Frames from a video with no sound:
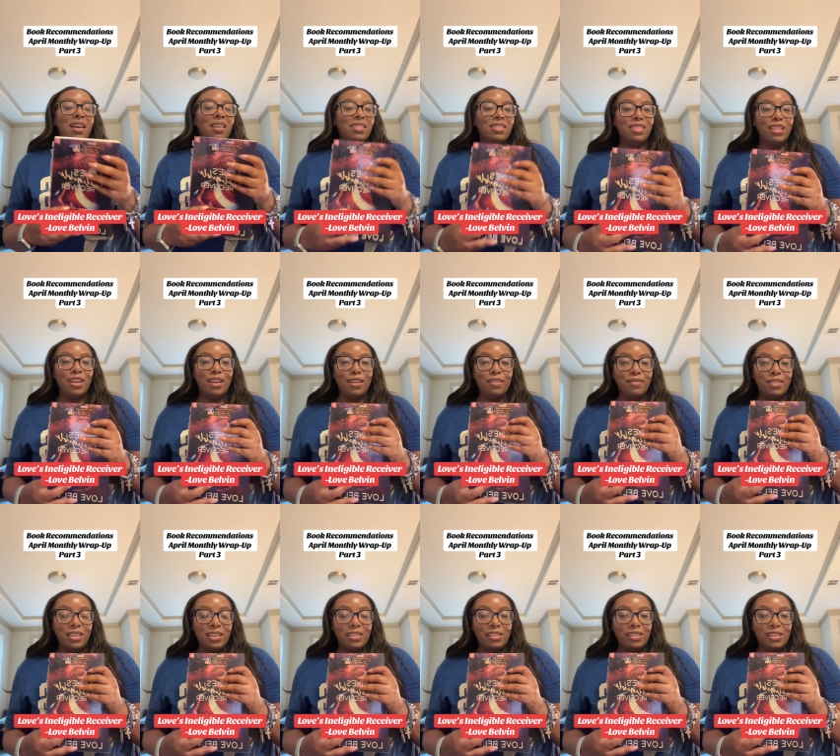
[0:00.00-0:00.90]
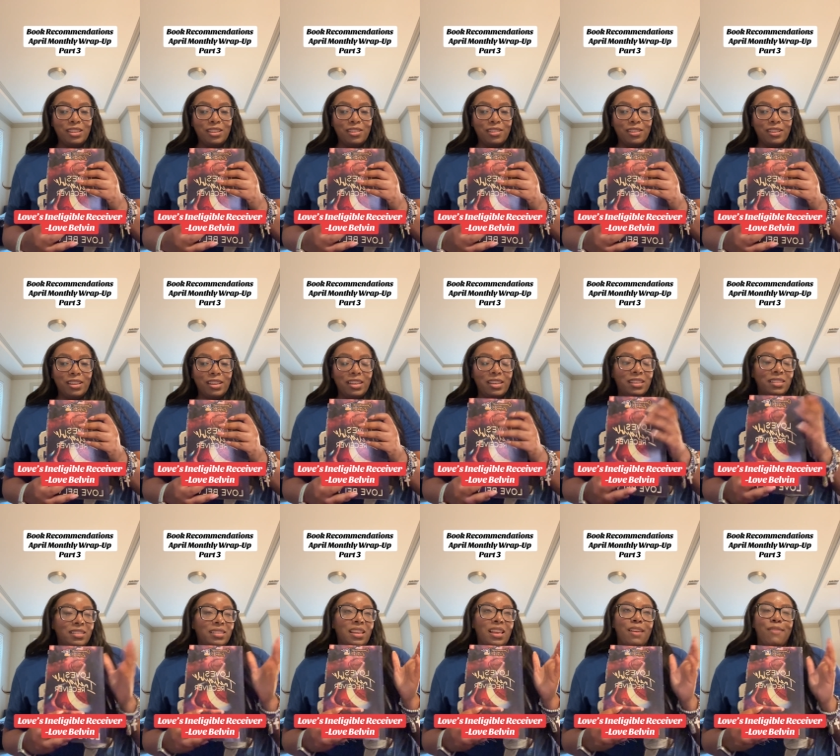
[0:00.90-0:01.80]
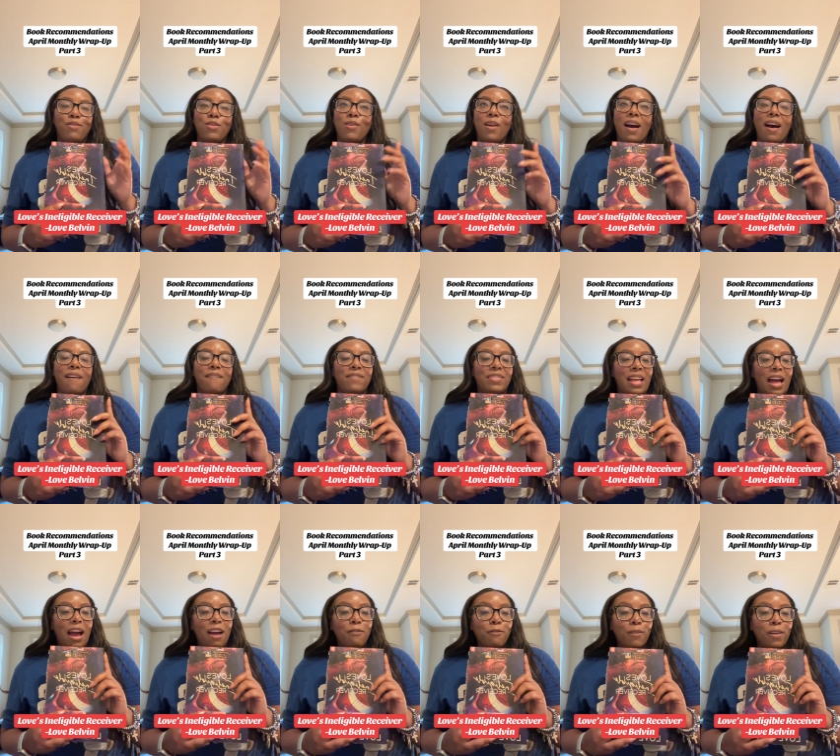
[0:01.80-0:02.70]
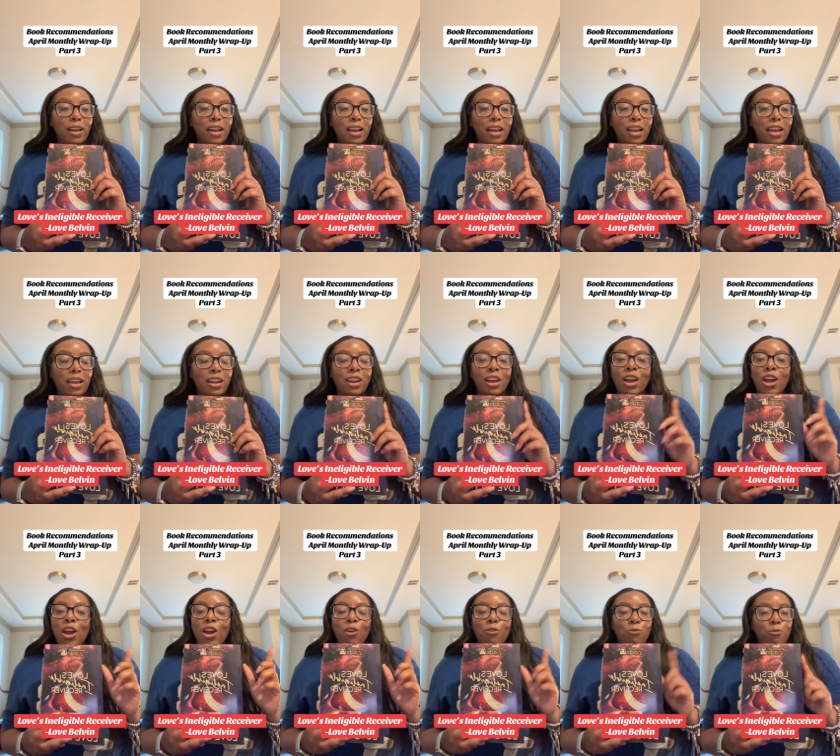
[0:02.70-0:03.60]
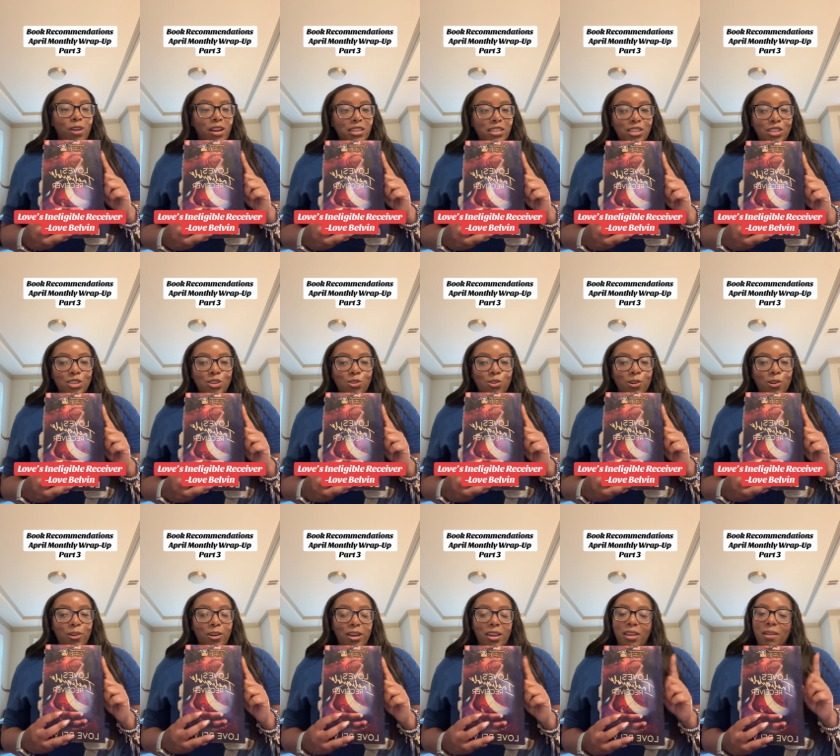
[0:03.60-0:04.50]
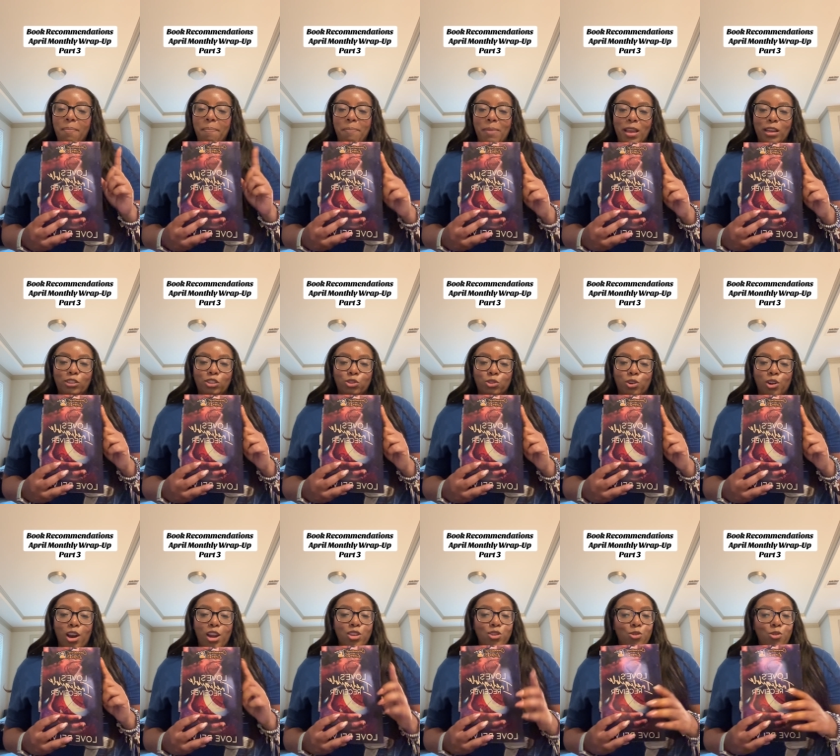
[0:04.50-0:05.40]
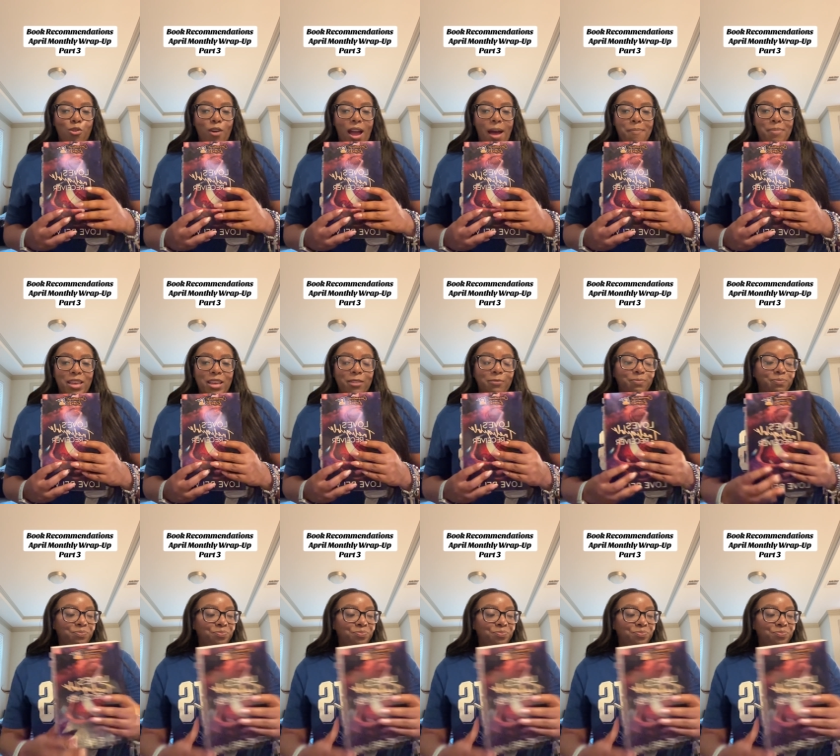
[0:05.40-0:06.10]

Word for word: love this series. If you have not read Rut Story, make sure you grab it.